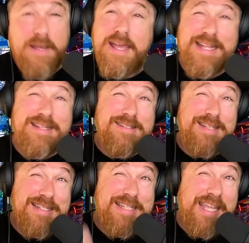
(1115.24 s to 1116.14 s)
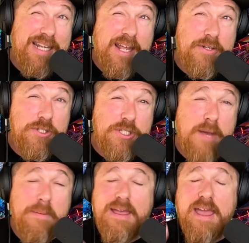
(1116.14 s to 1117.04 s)
and this D-Lander
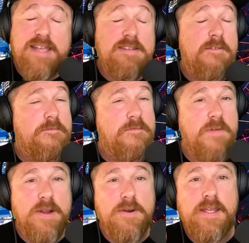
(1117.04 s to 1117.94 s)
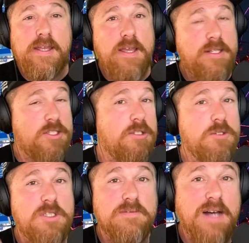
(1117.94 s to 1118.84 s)
shop has very
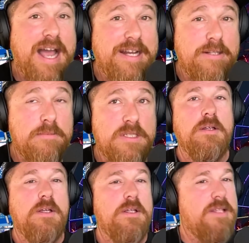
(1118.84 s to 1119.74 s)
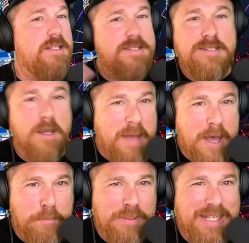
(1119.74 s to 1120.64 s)
exclusive items that
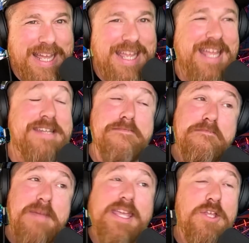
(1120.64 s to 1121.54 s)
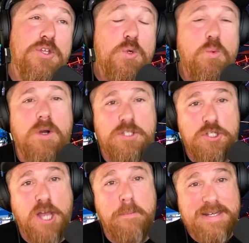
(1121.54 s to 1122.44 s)
somehow play into making you want to
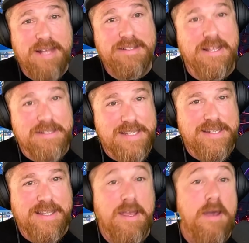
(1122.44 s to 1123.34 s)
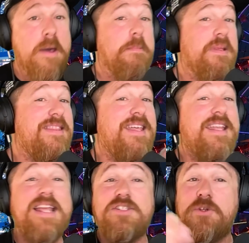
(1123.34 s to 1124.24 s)
shop in downtown Disney. But then
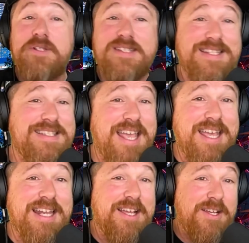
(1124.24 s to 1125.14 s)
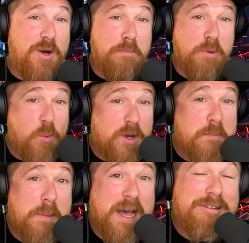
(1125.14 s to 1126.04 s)
as soon as I say it, I go, but what
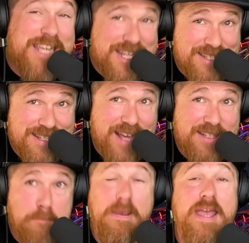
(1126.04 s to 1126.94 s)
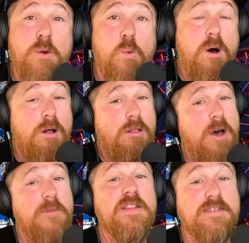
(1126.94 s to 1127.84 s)
about inside the paywall
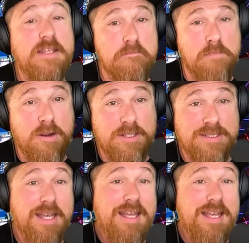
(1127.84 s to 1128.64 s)
of the theme parks?